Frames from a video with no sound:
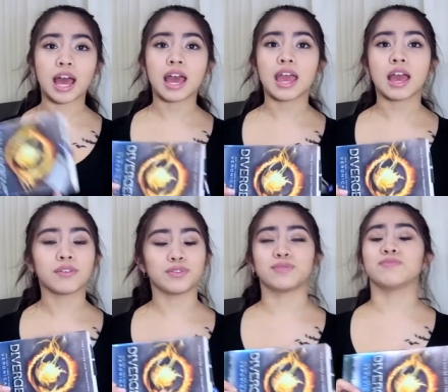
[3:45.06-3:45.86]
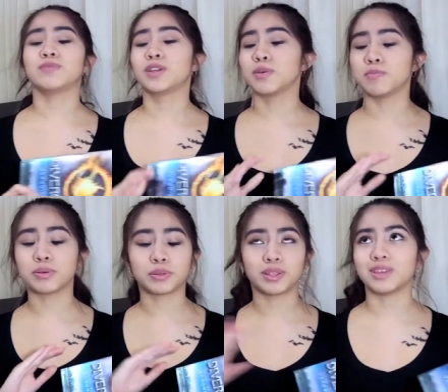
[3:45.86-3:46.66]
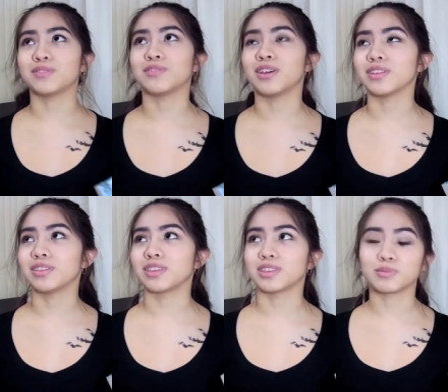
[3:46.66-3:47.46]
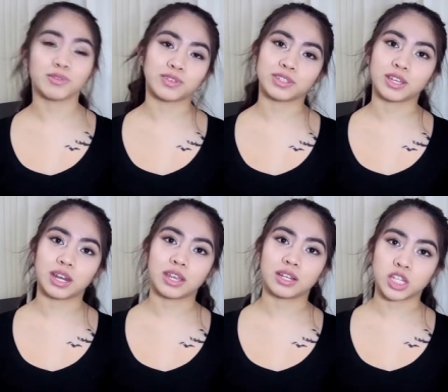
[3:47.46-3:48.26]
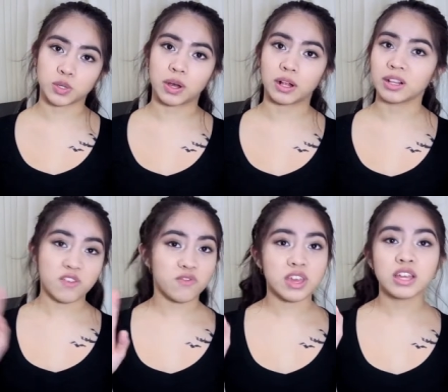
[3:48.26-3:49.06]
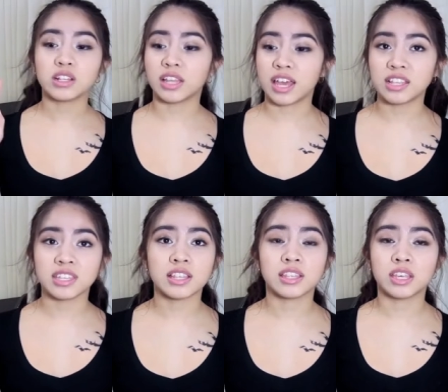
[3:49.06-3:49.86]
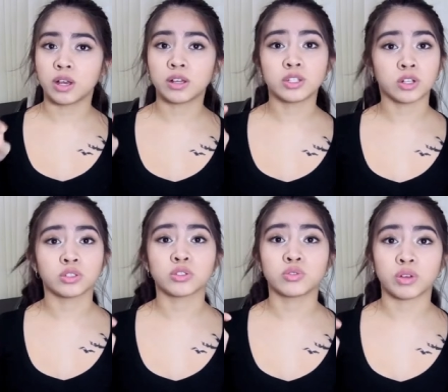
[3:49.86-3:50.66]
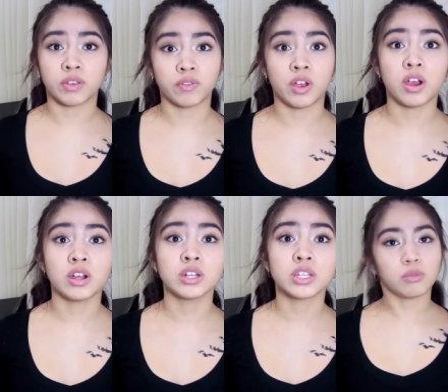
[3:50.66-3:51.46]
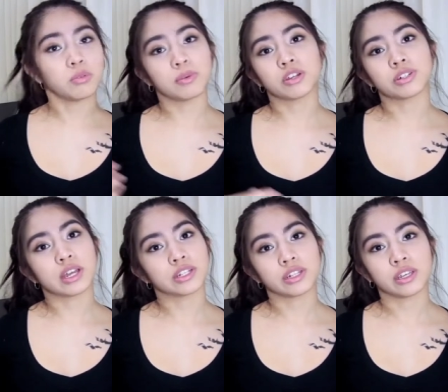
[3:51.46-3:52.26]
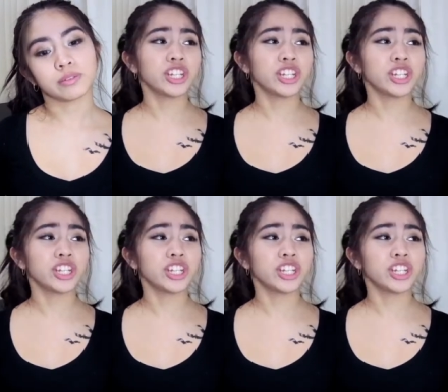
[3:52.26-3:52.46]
I have complete faith that this movie is gonna do well. If it lands in the young adult's graveyard, it would be a tragedy.